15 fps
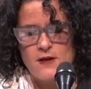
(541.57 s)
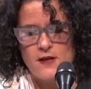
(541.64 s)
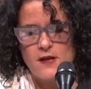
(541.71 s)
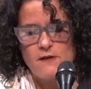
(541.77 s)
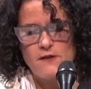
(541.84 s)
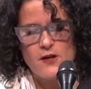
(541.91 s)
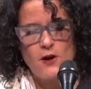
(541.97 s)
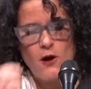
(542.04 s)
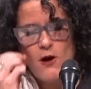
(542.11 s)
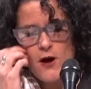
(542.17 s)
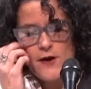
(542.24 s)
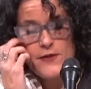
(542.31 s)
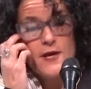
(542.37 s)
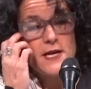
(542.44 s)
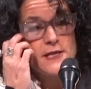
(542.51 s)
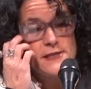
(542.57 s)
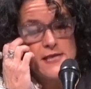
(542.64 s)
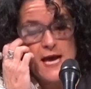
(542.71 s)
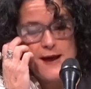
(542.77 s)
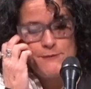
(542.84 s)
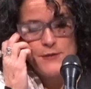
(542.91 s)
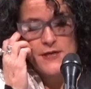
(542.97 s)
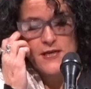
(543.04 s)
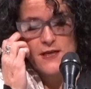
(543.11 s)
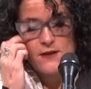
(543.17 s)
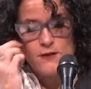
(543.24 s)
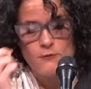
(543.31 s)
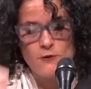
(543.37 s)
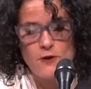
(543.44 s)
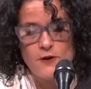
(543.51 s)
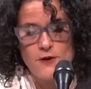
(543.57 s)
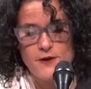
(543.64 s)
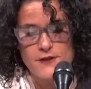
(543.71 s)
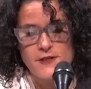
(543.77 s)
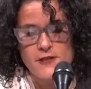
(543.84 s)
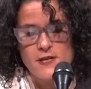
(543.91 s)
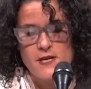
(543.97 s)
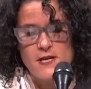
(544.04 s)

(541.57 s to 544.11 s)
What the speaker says: Given all that is happening in the world,